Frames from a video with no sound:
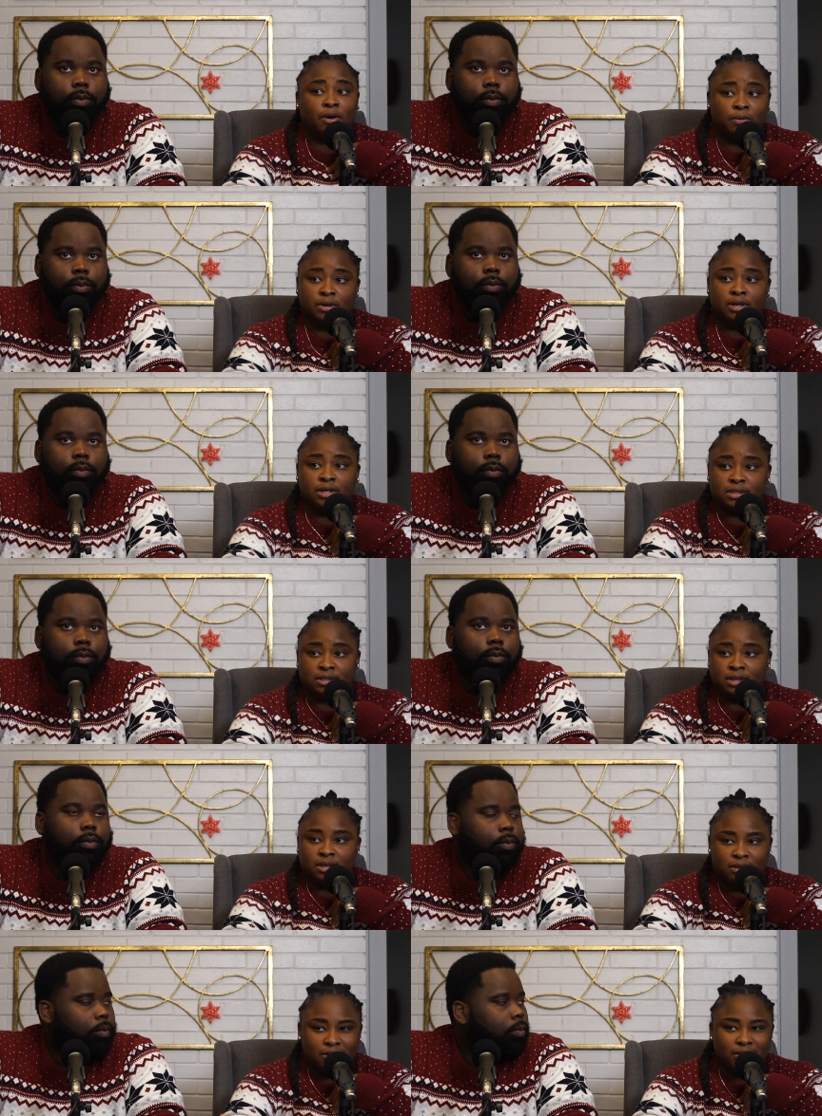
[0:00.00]
Speaker 1: was.
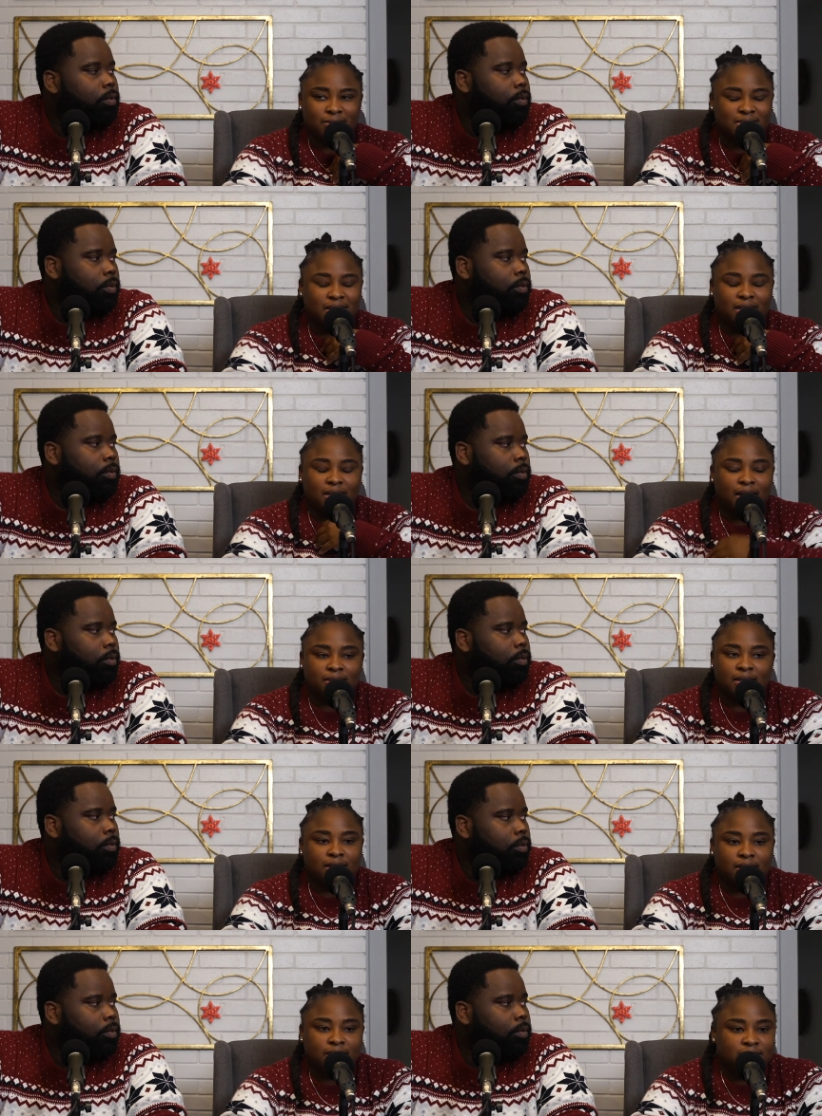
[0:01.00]
You know what I'm saying? I
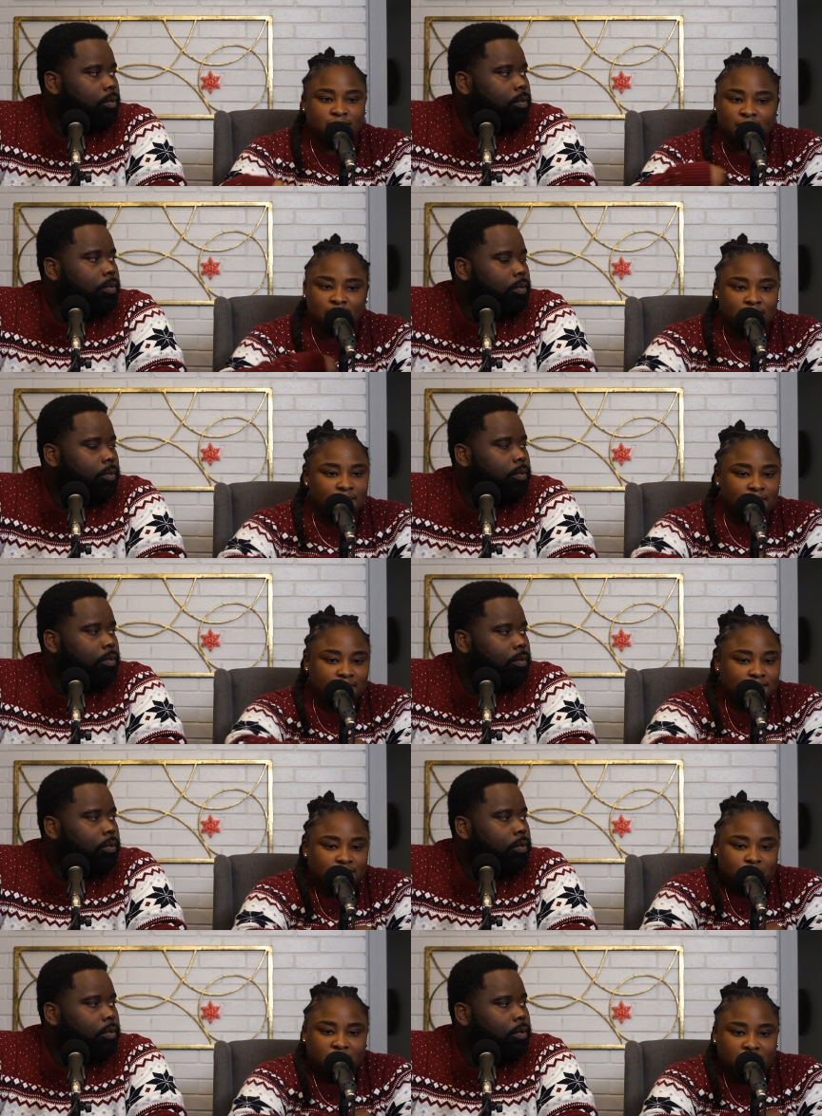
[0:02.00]
think that's
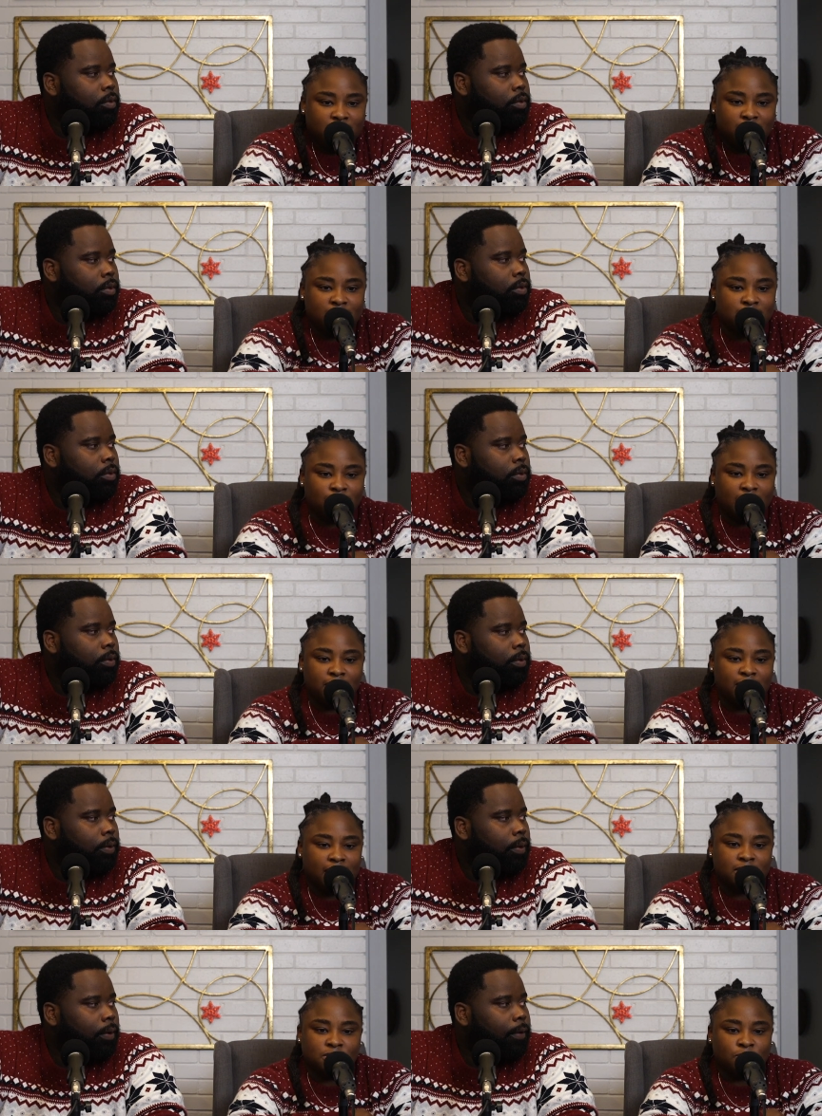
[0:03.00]
that's just big. That's why
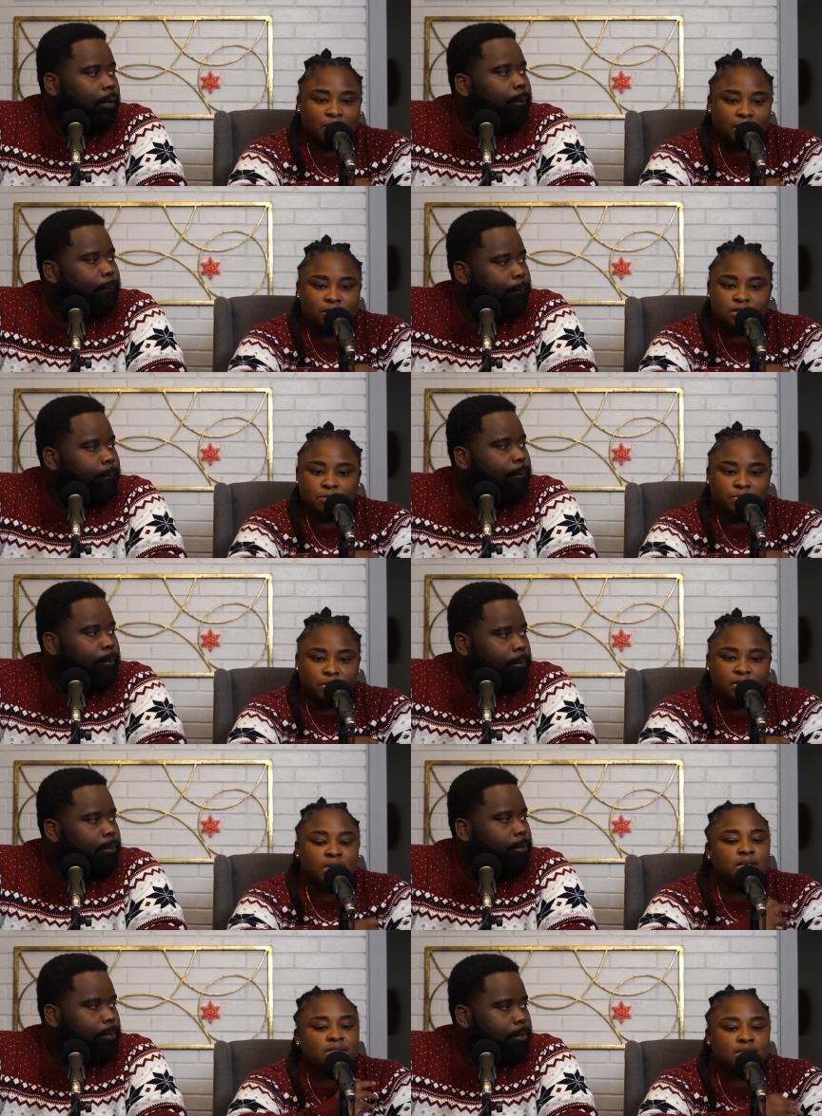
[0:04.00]
you got to surround
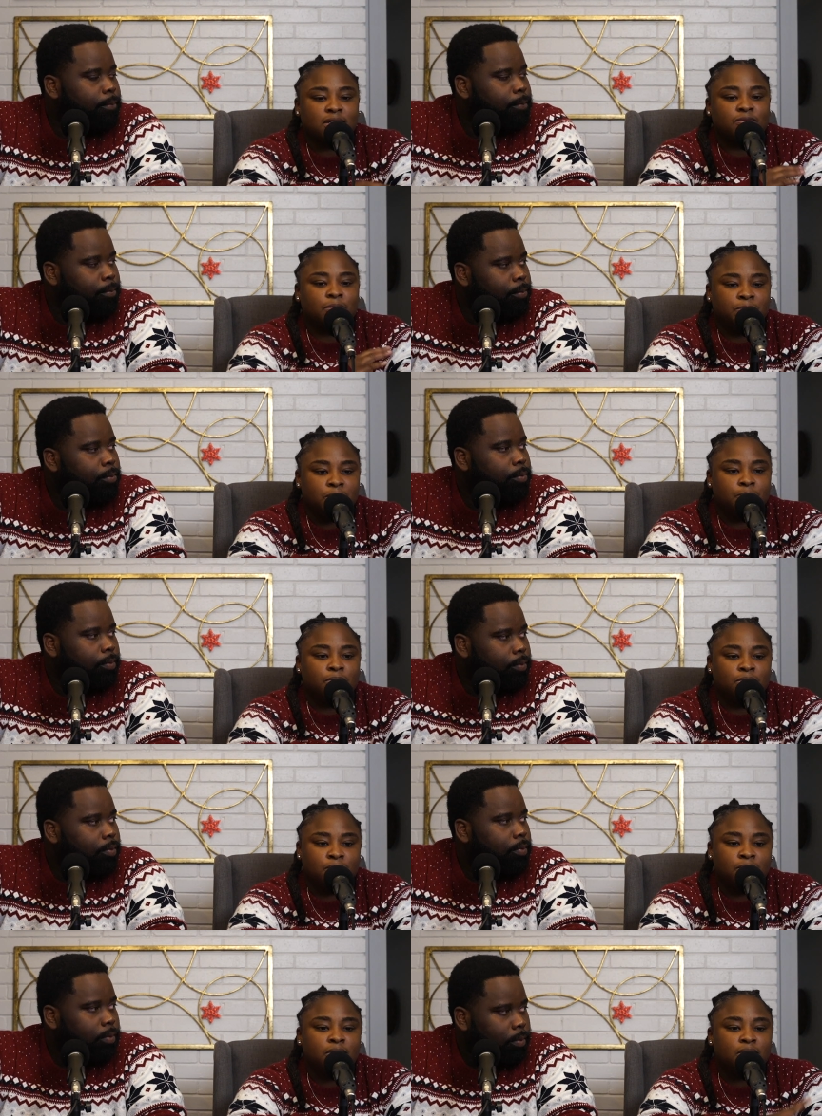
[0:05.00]
yourself with people
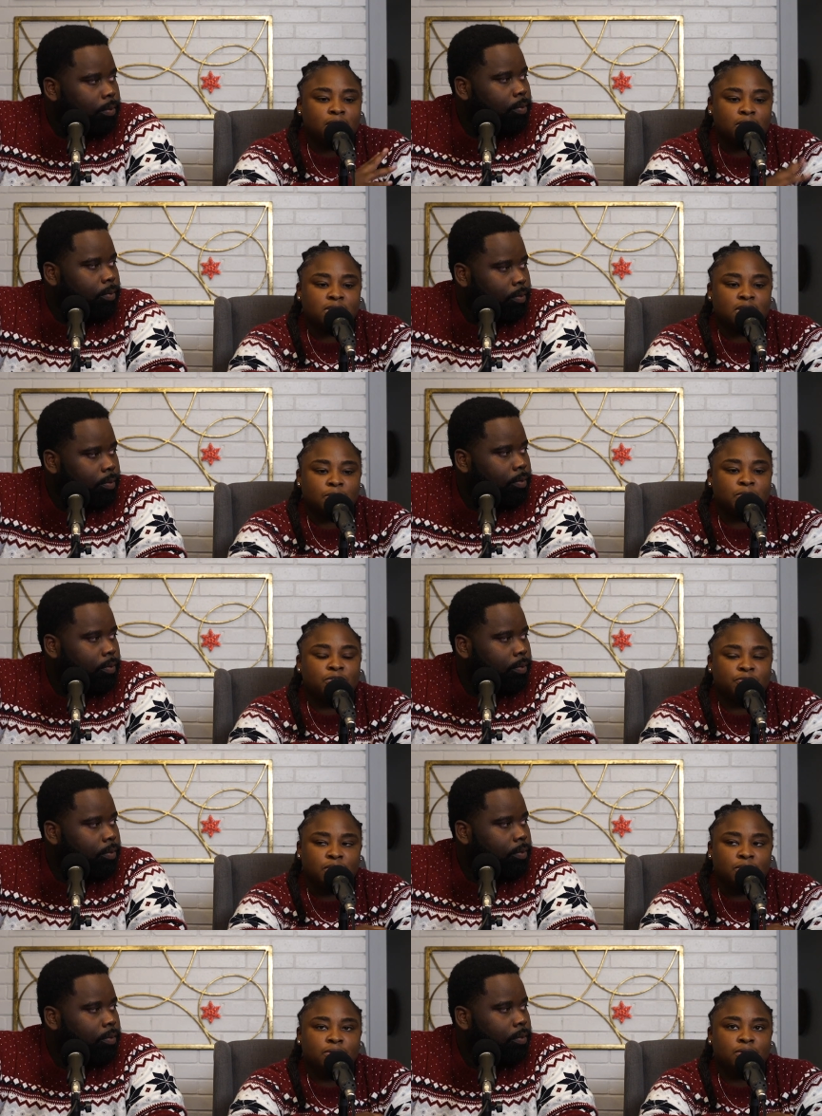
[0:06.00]
who accept you
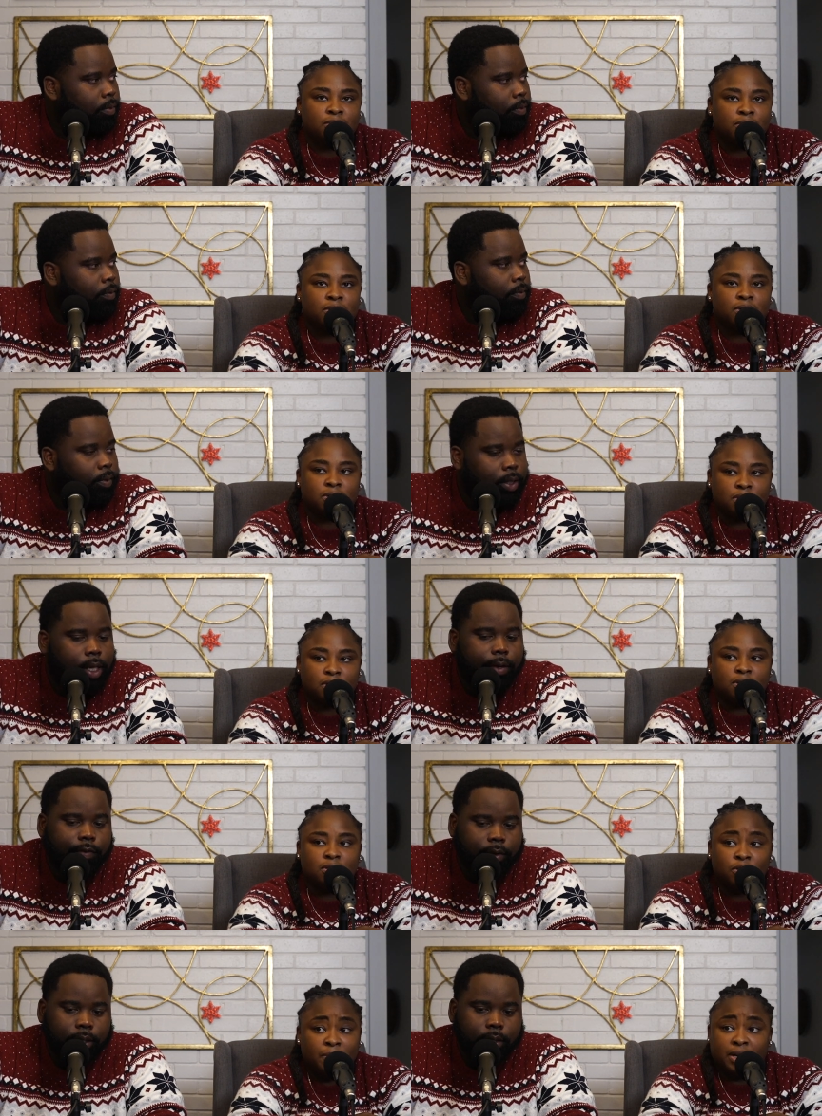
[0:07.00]
for you.
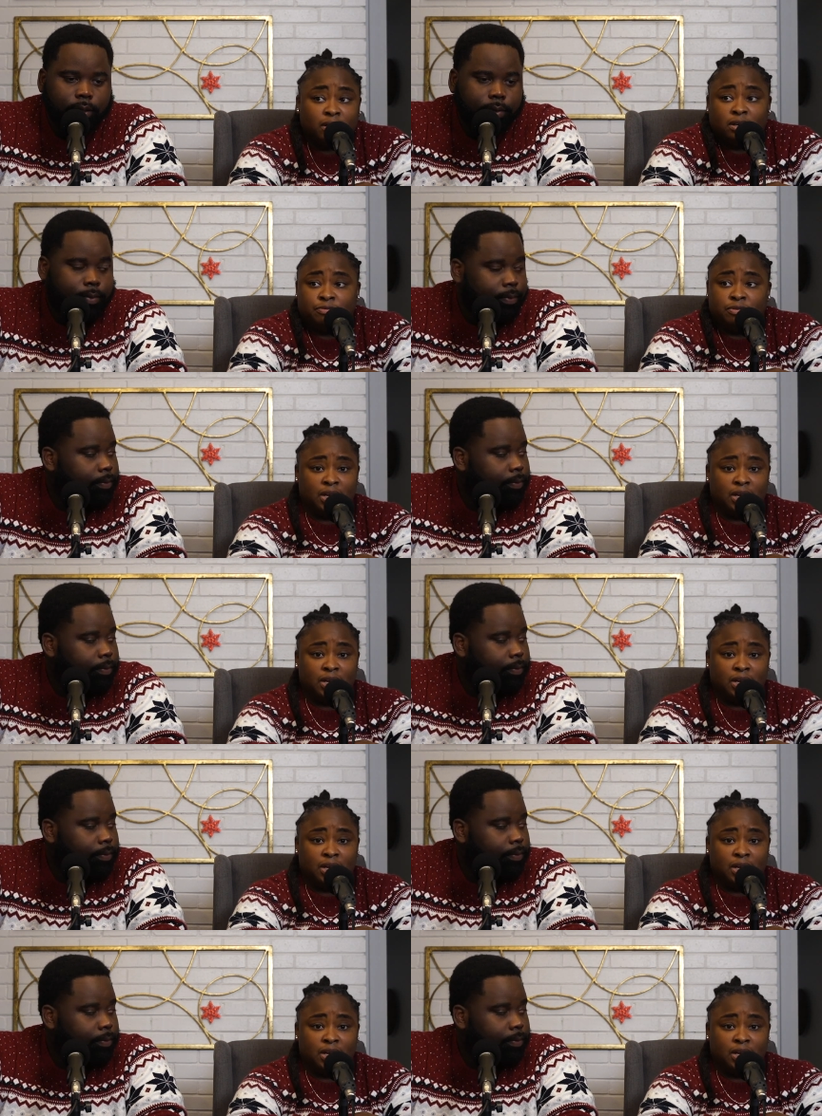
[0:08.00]
Definitely. No matter if